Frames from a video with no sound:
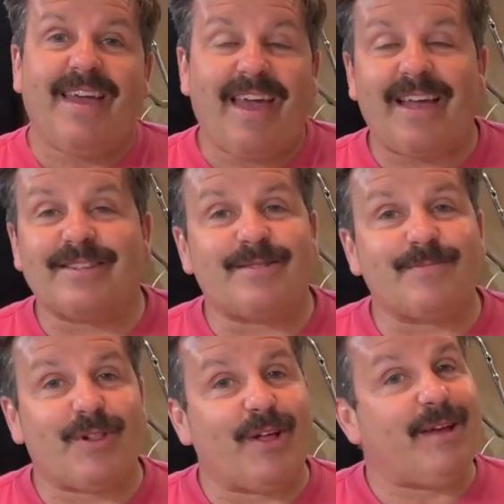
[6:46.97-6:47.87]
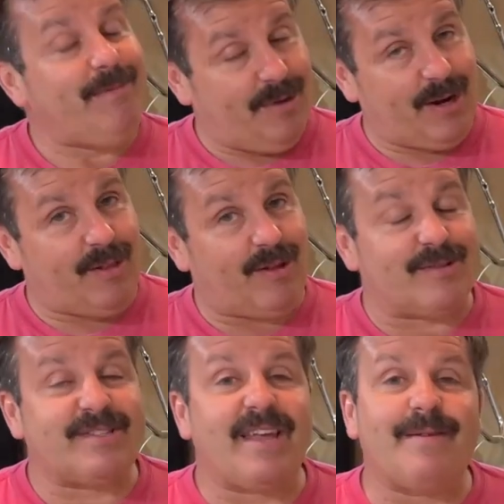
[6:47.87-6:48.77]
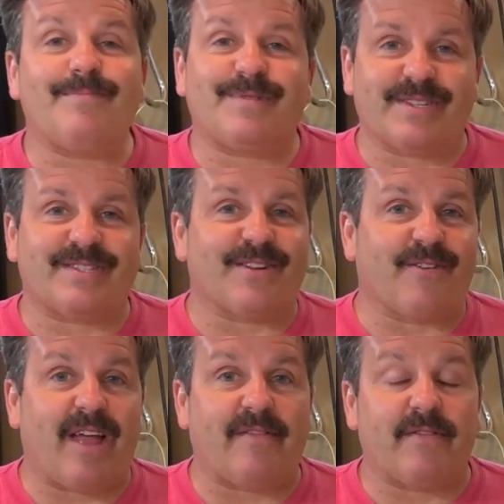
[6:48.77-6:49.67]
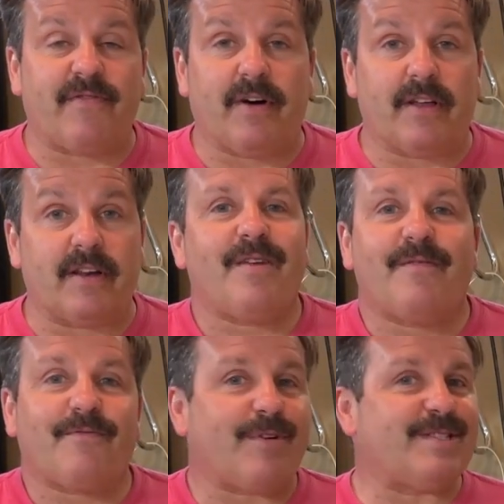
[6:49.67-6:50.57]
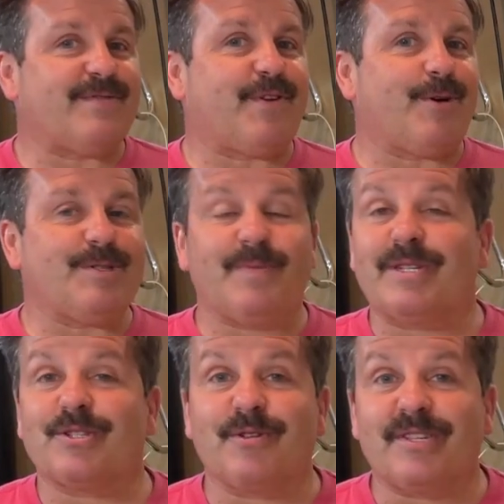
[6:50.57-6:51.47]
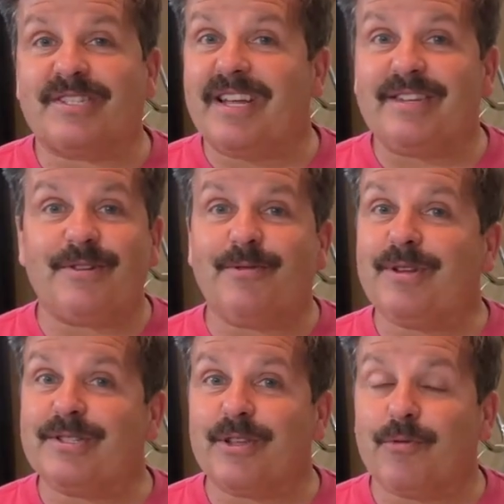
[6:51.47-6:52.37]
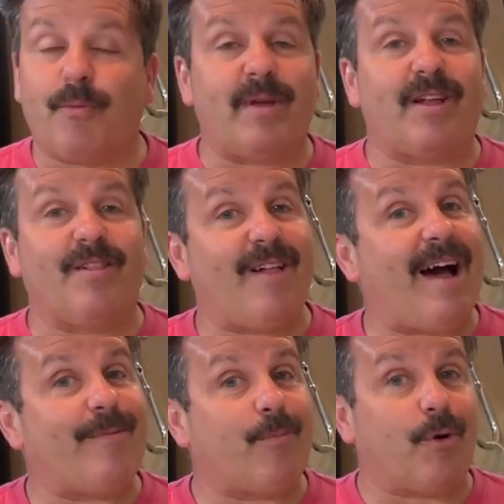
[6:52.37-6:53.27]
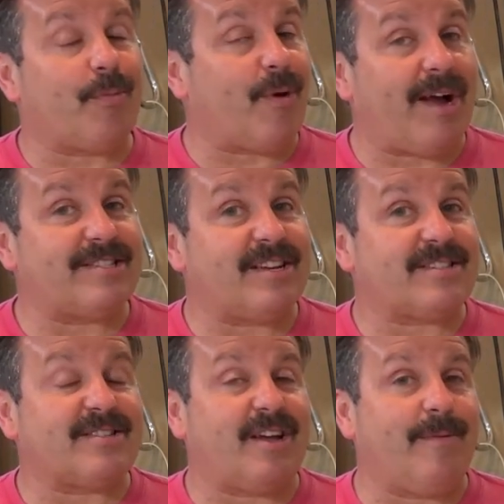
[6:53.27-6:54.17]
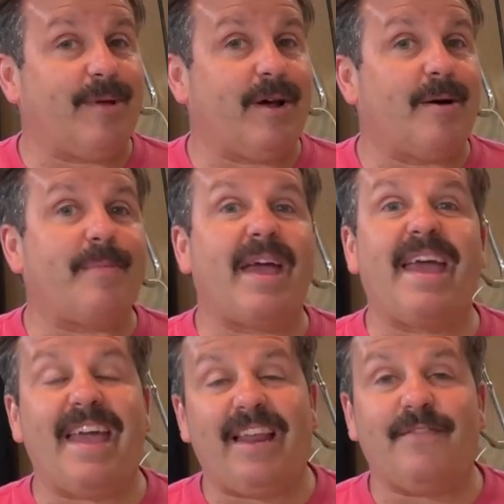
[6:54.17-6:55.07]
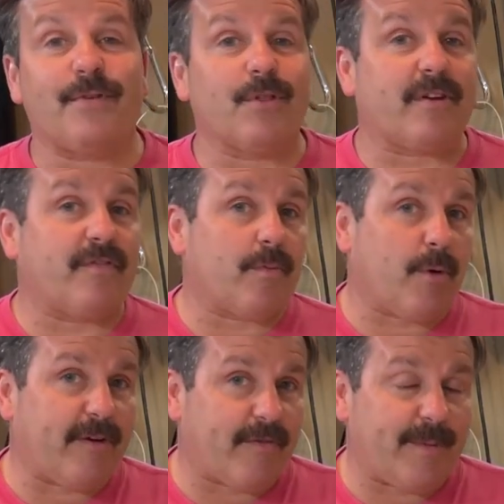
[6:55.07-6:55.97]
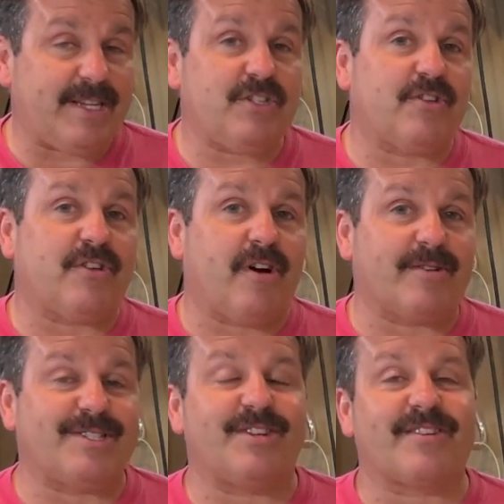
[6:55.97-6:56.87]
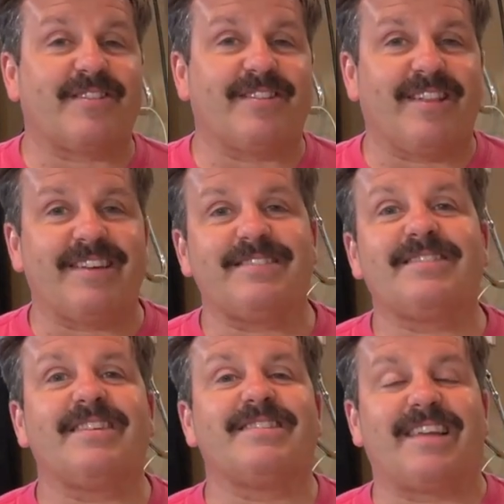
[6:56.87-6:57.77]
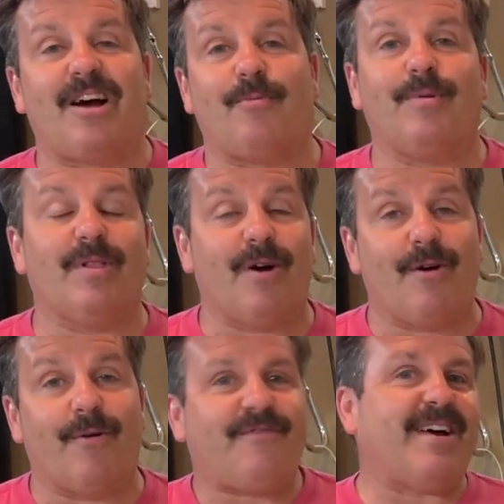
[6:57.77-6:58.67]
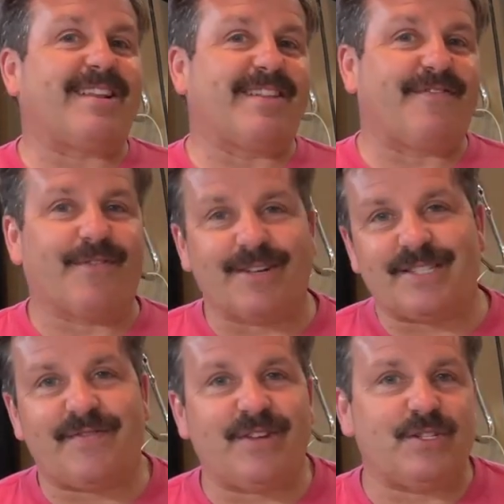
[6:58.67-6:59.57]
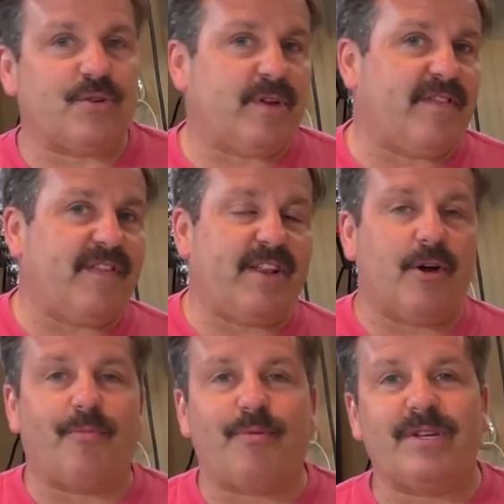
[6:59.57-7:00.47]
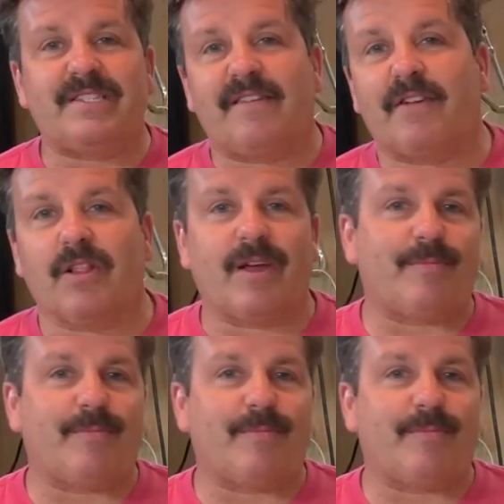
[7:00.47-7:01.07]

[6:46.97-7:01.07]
and some clay and a little tape to start having fun. Friends, of course, make sure you stay tuned because there will be a lot more projects coming up. And if you're looking for more information, you can always check the links down below. Finally, friends, if you enjoyed the video, please give it a like.